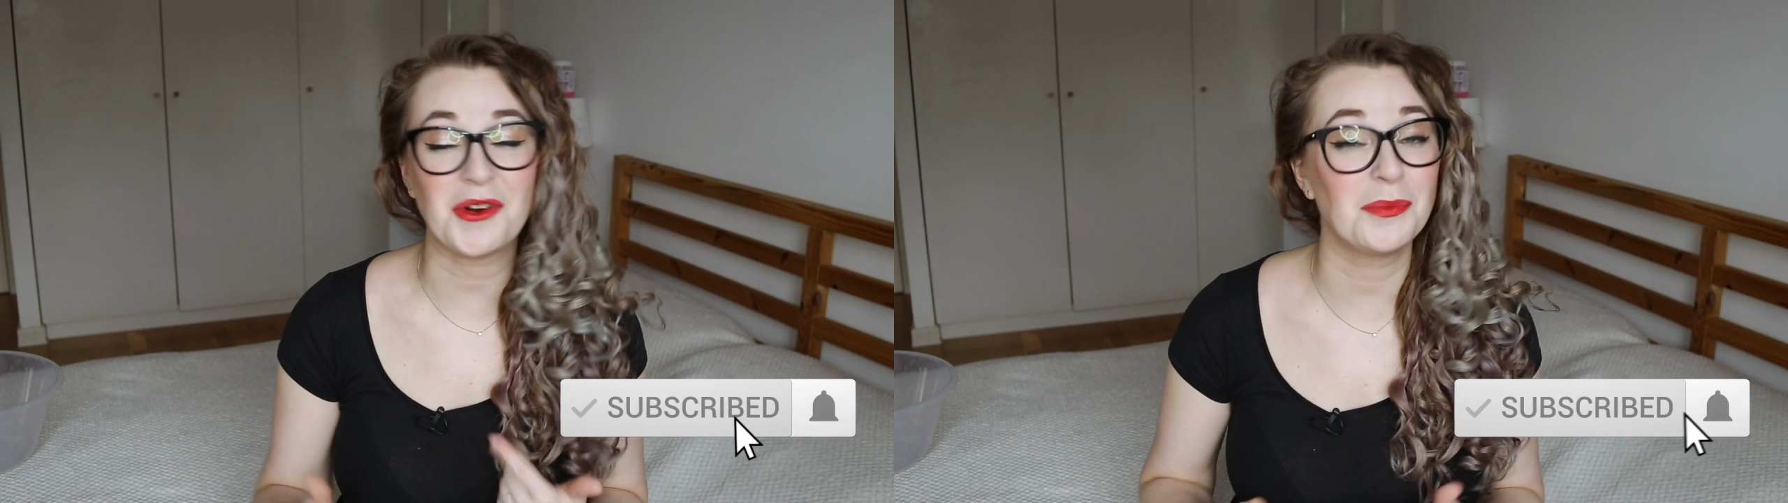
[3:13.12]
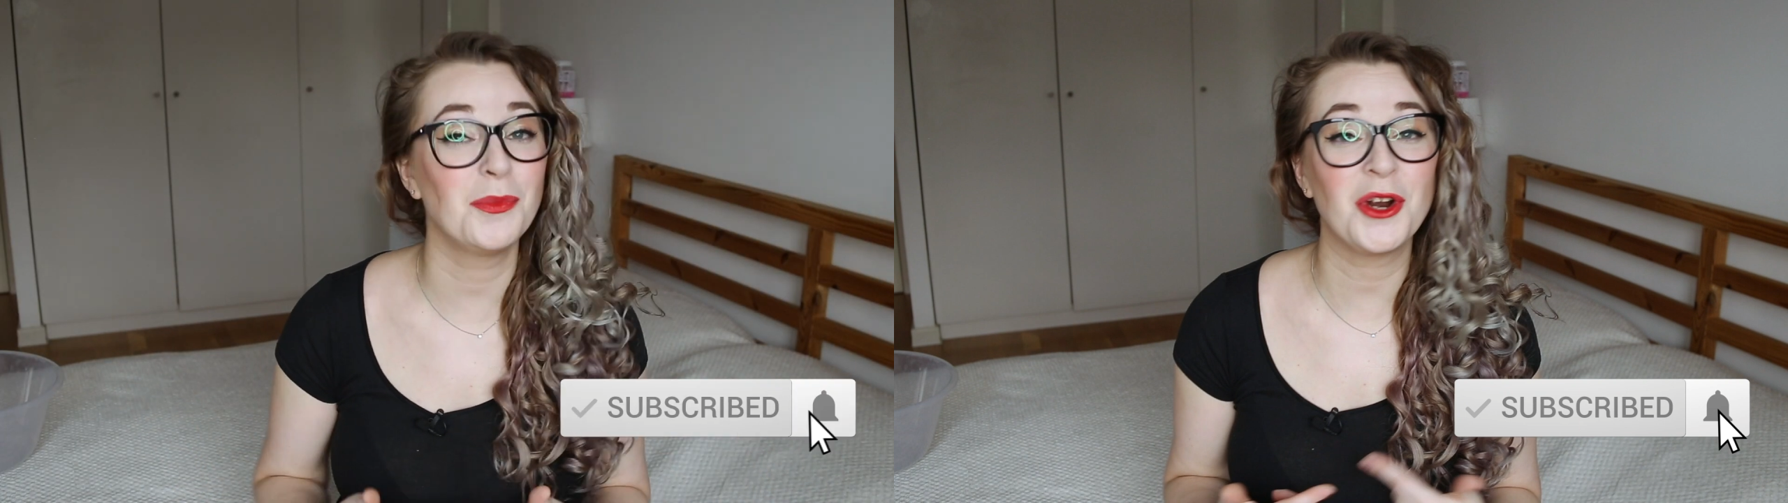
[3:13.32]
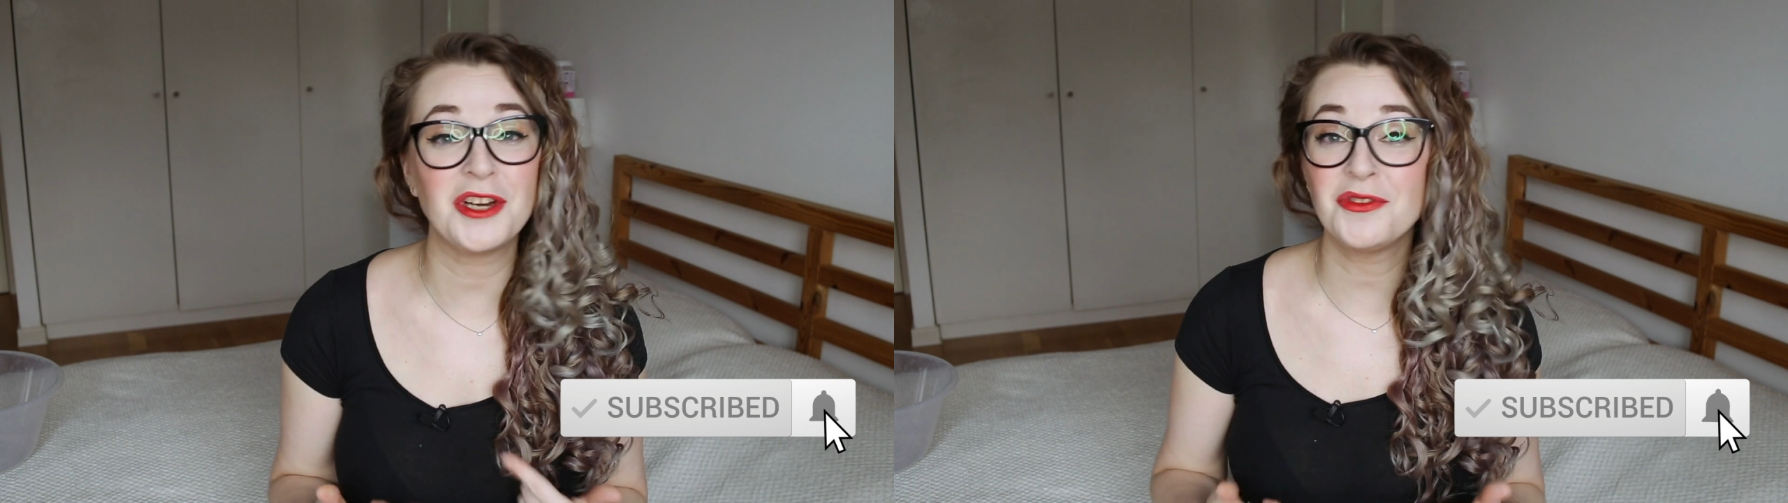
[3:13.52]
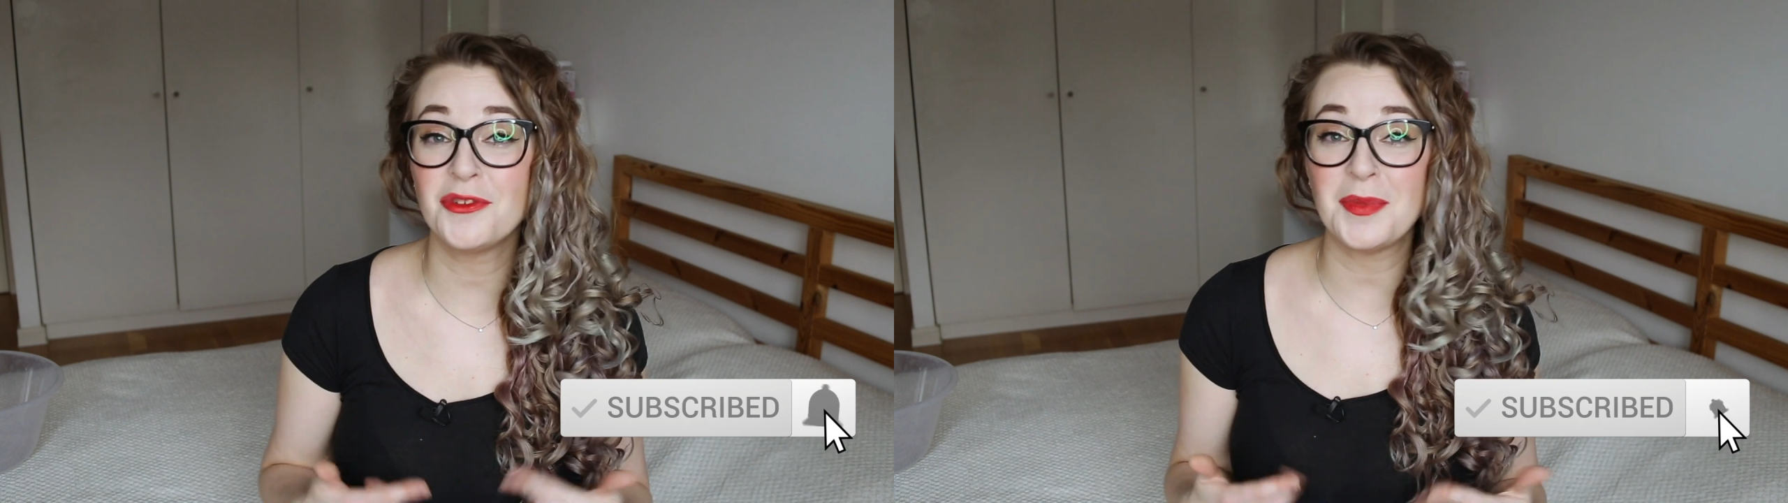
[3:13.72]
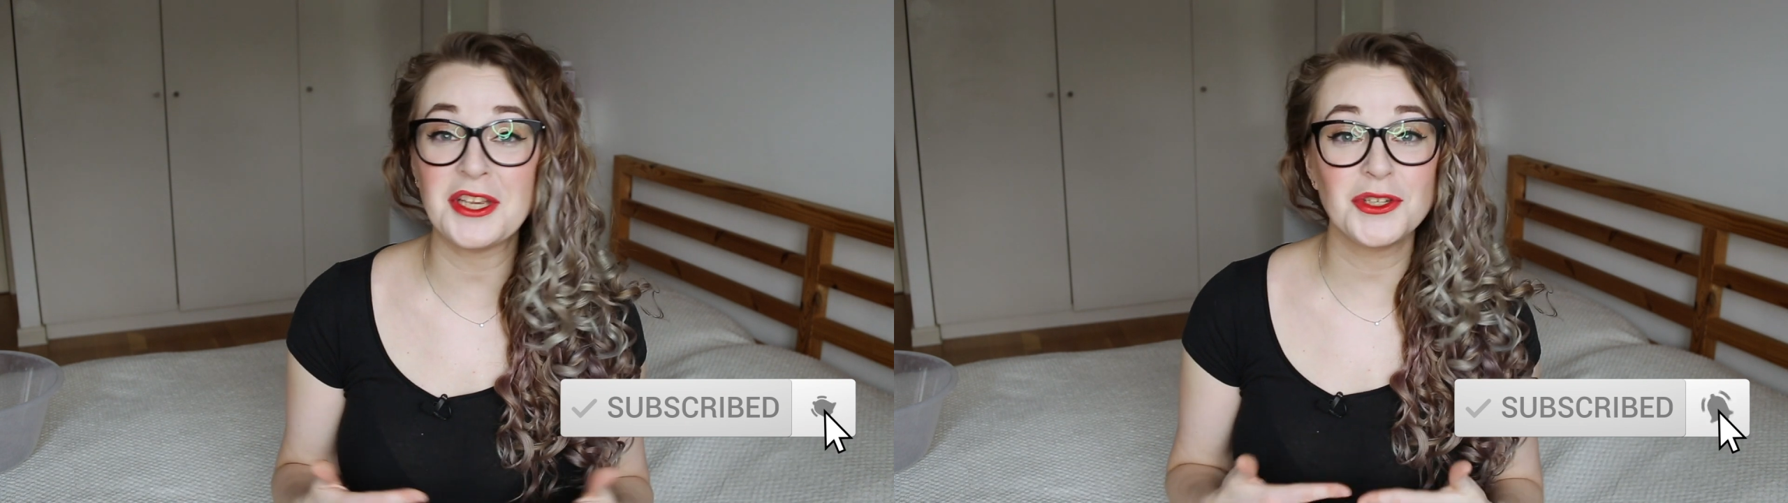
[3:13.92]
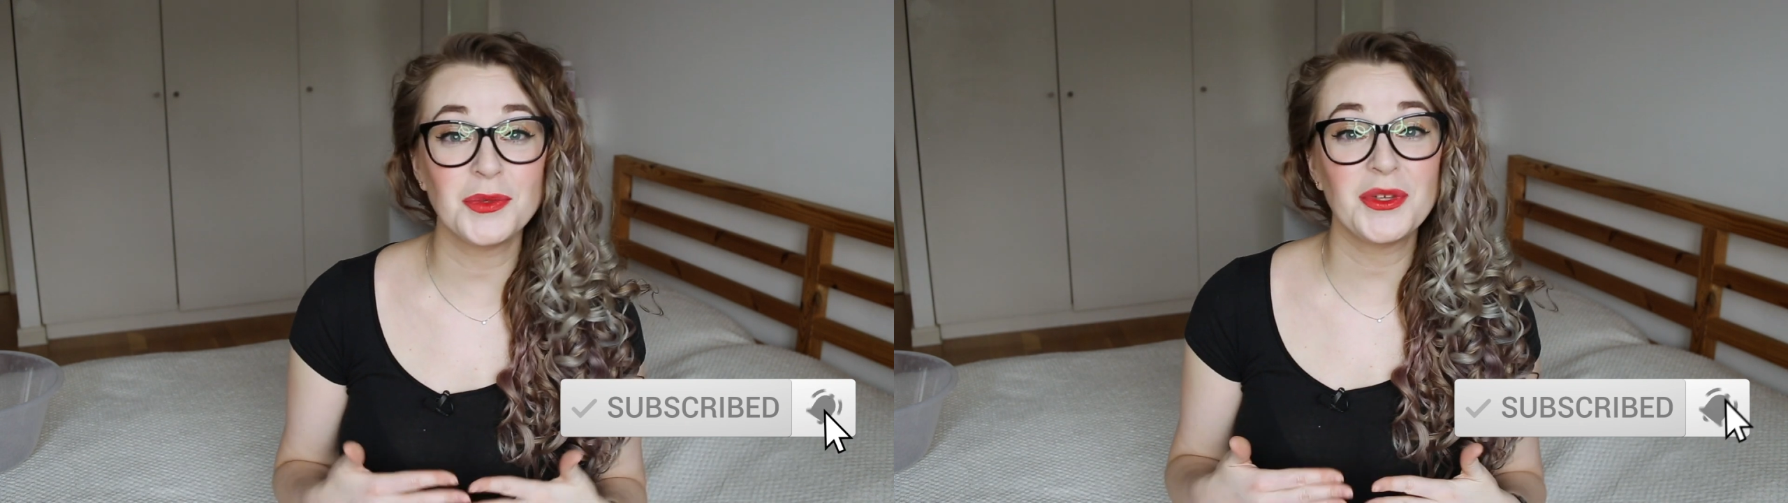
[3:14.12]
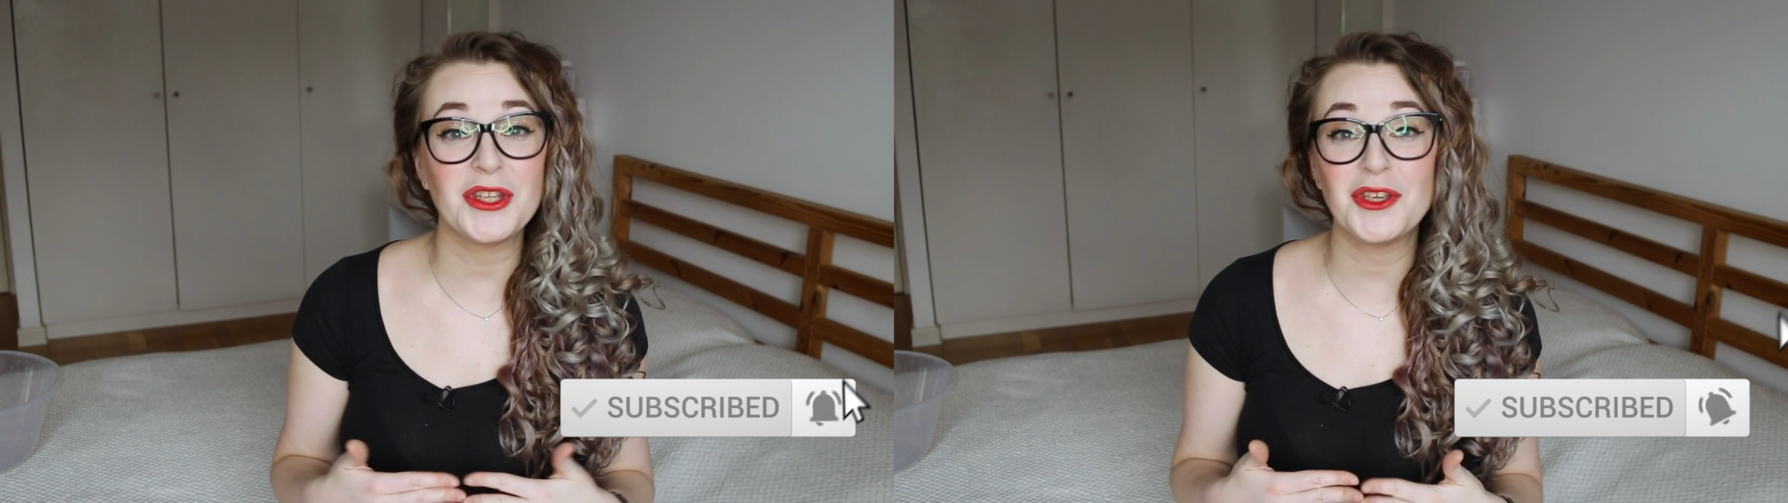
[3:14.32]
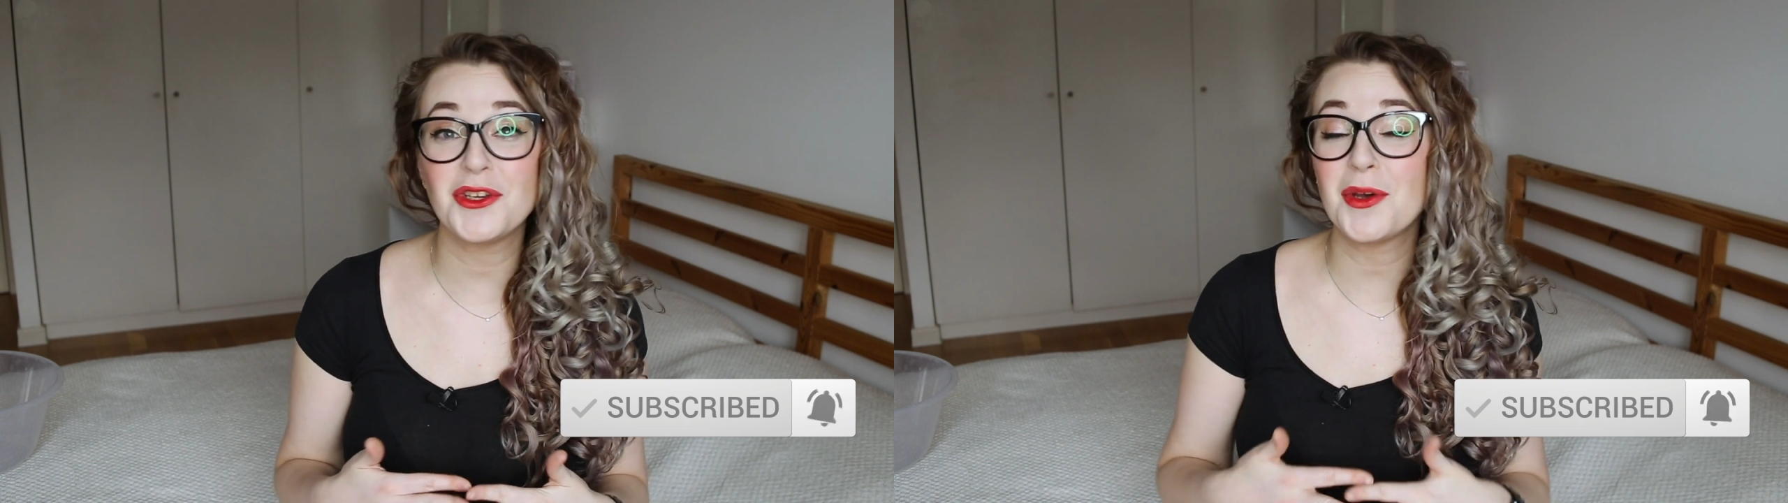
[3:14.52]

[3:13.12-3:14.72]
more information with you